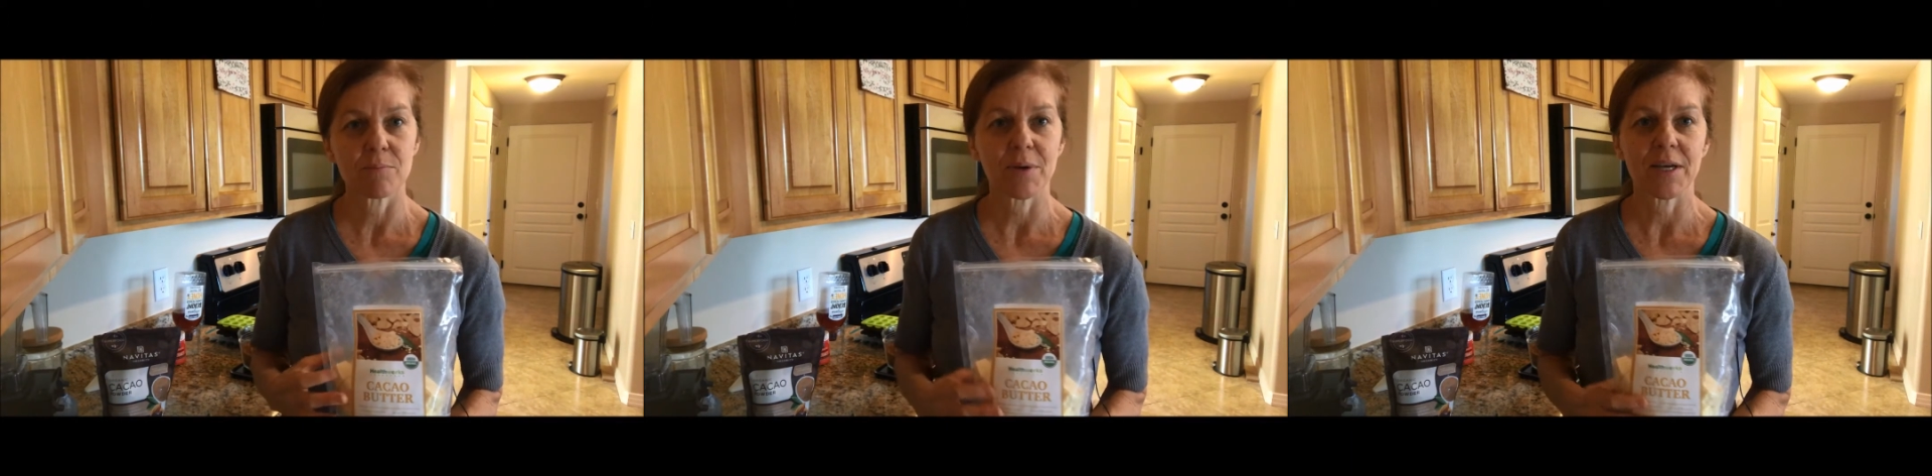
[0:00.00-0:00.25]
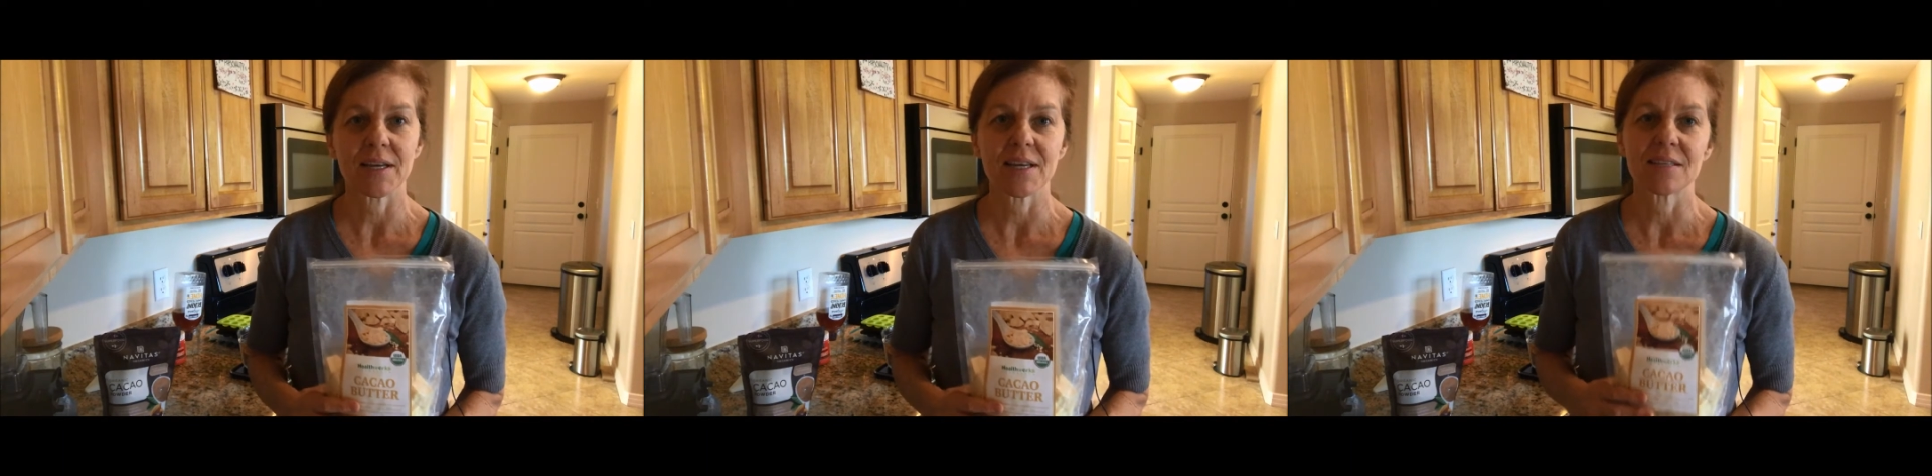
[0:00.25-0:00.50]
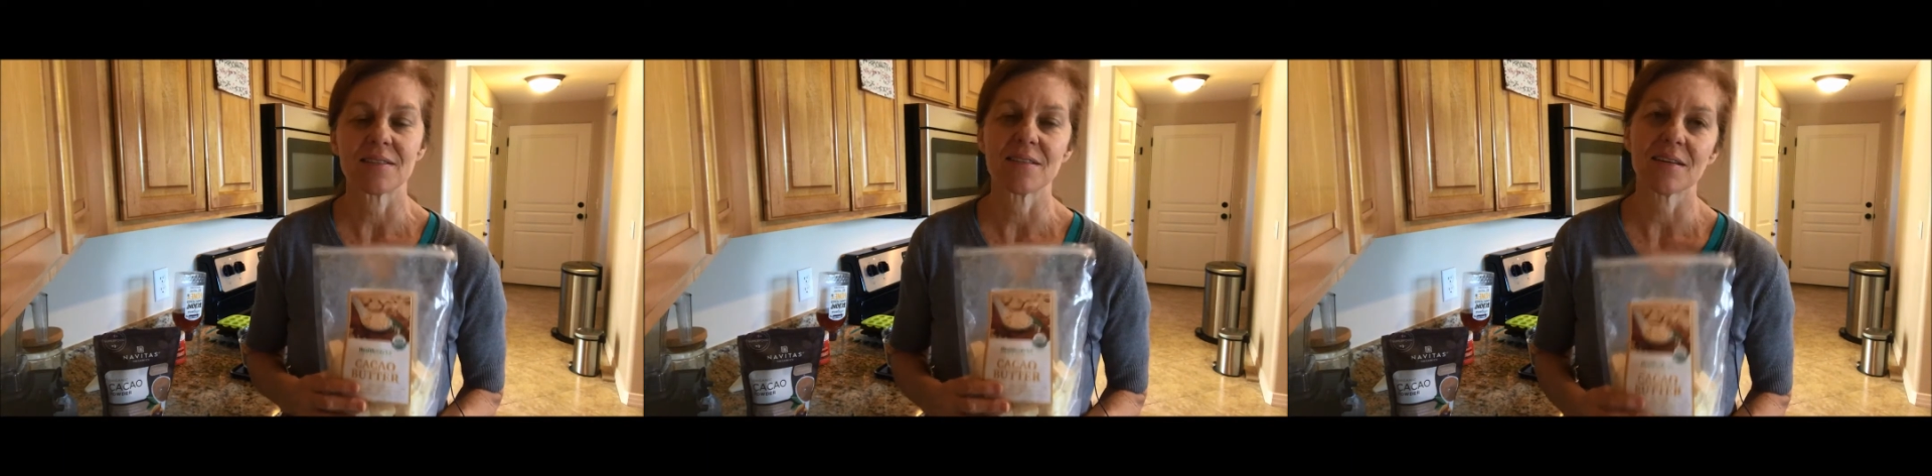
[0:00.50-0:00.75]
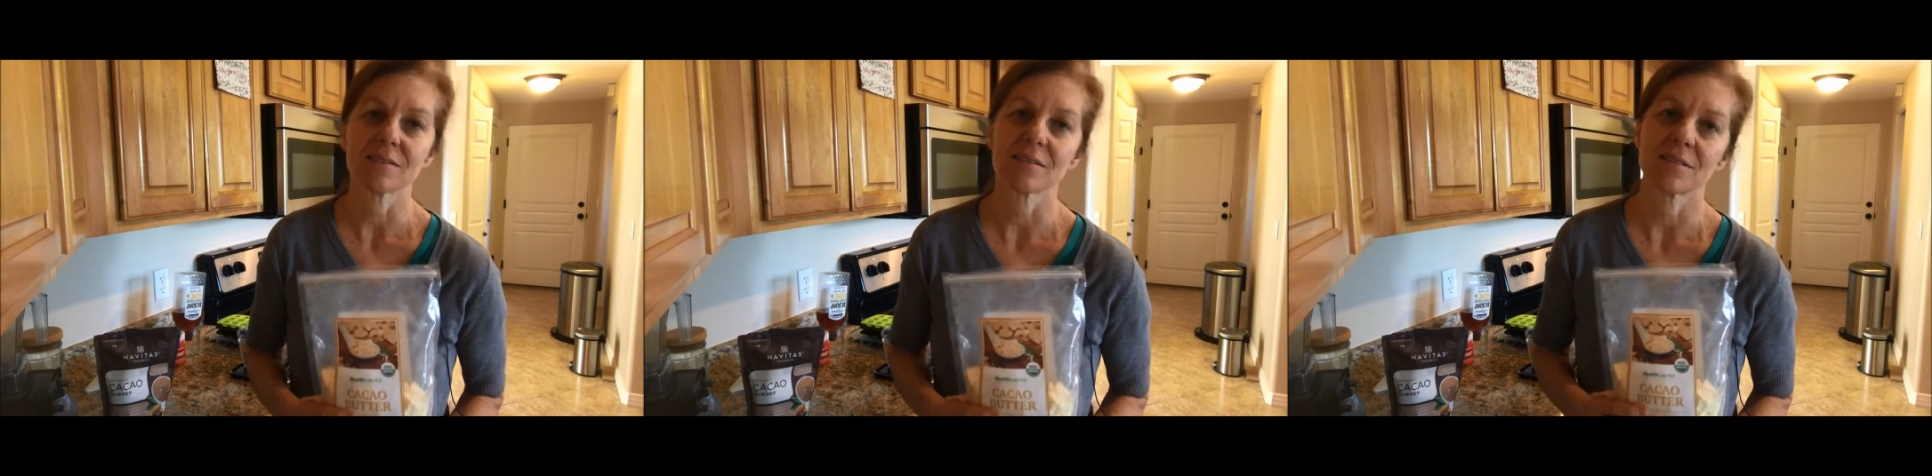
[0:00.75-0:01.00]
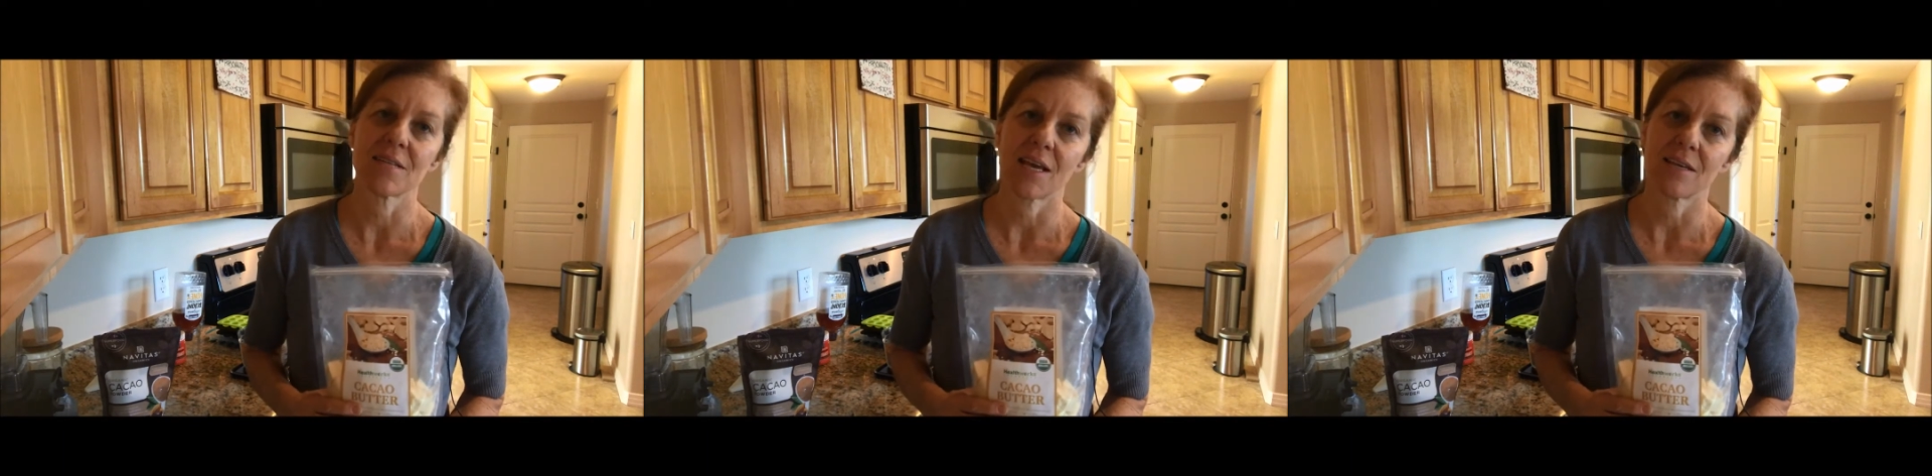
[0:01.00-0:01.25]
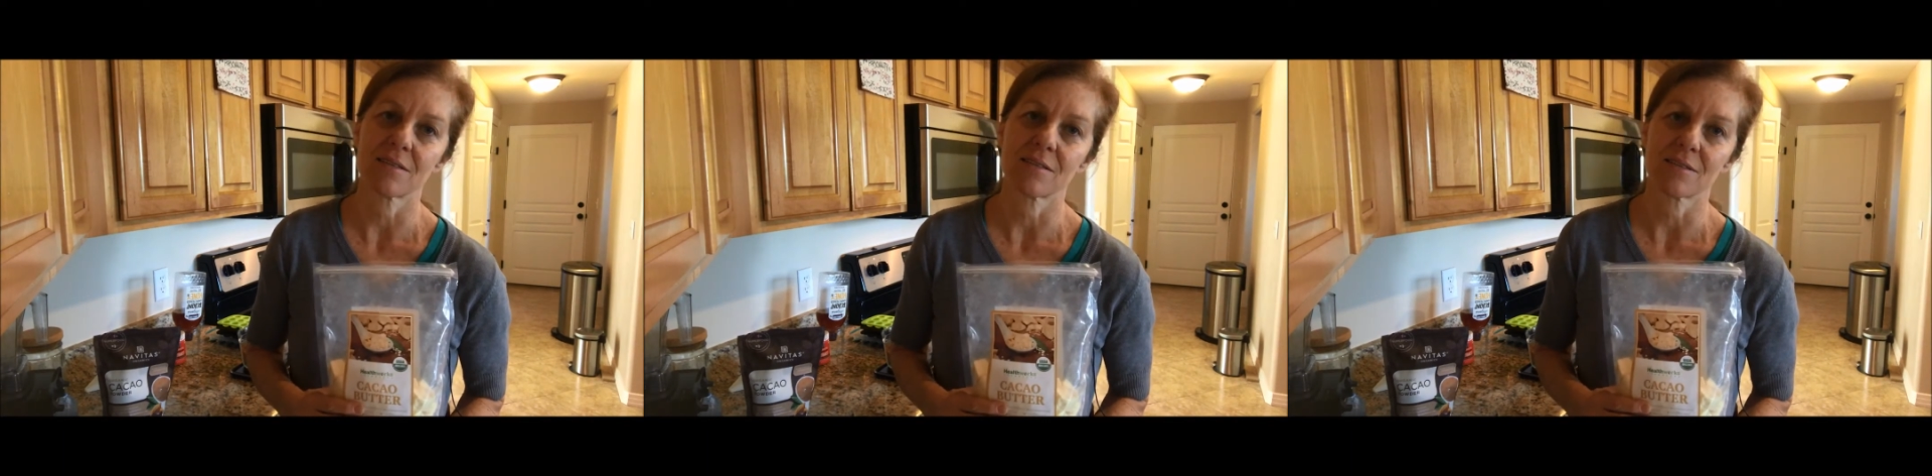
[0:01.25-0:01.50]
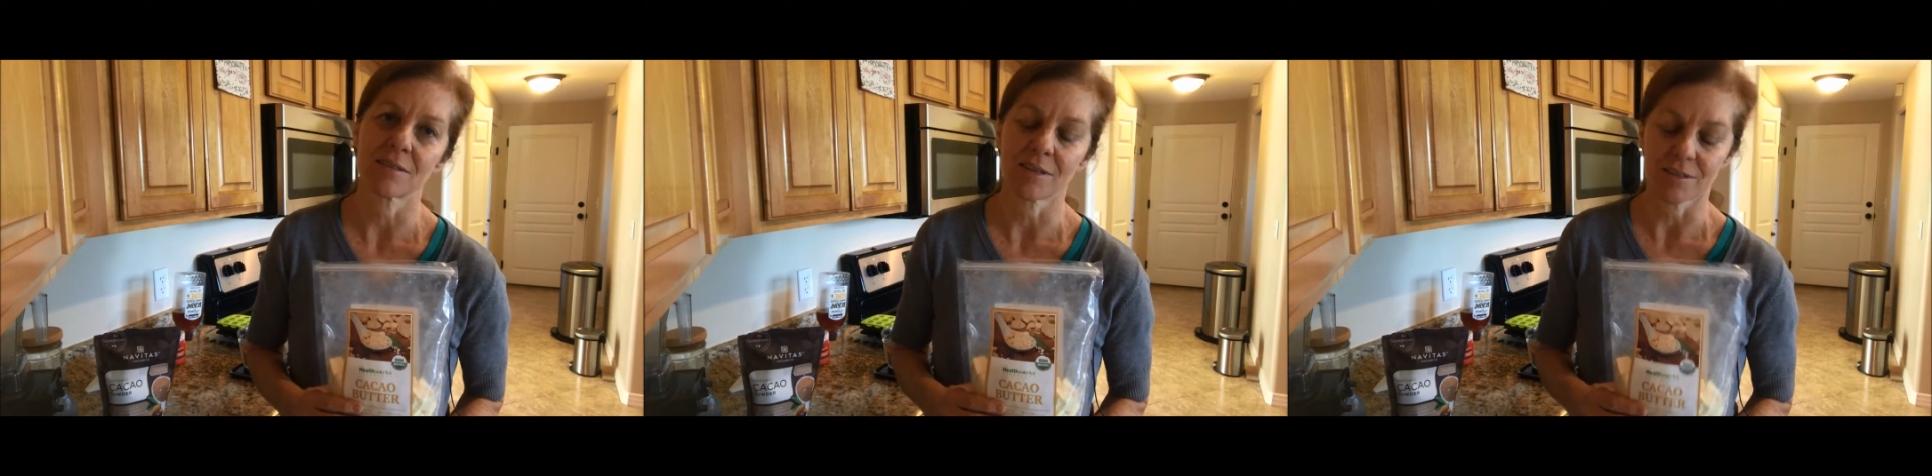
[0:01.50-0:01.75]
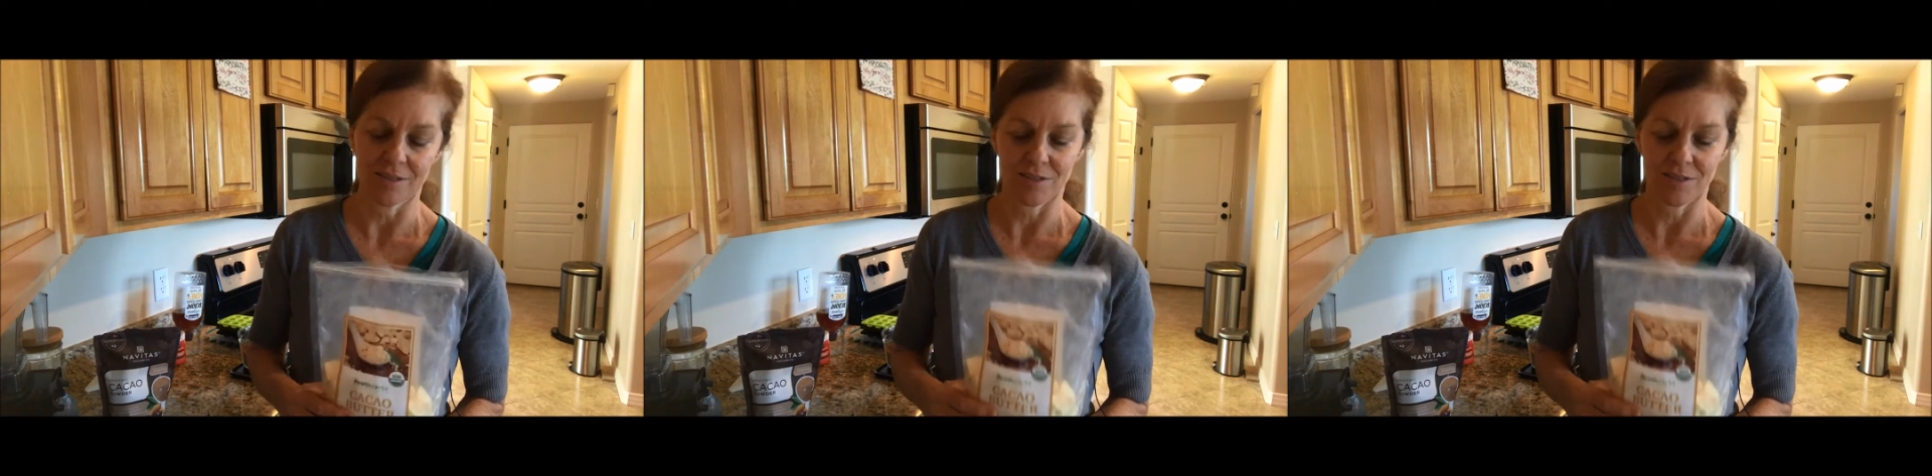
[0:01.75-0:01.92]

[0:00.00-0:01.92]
but it doesn't taste as good.